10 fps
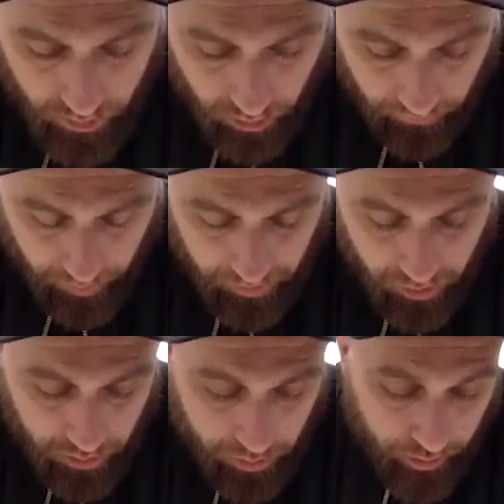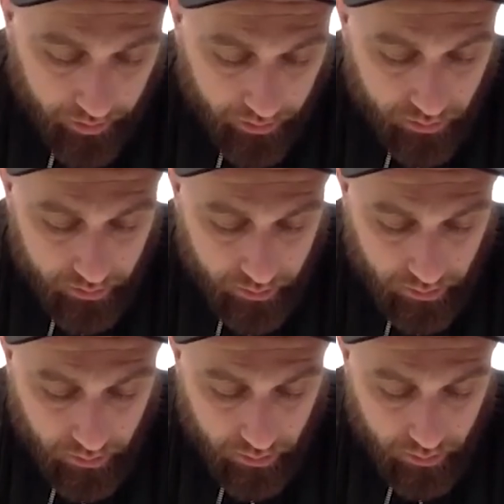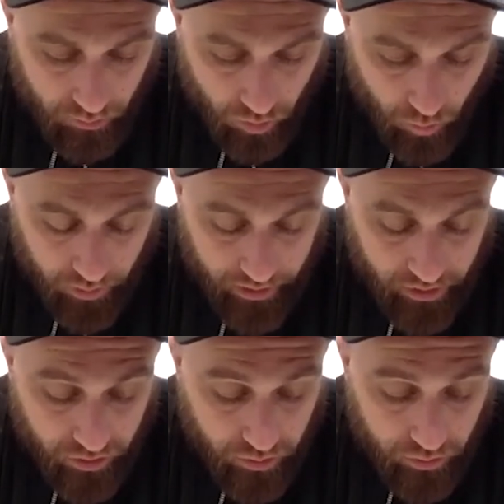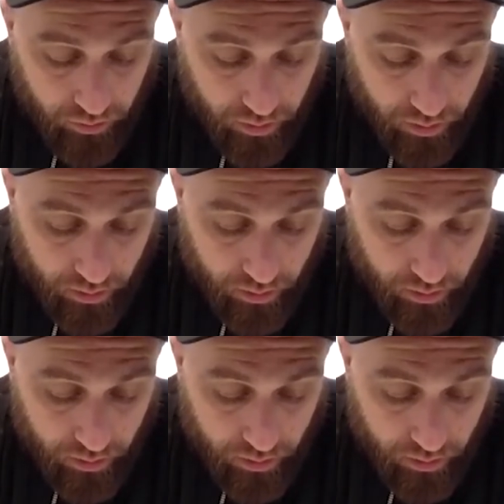from a third point, what would I do?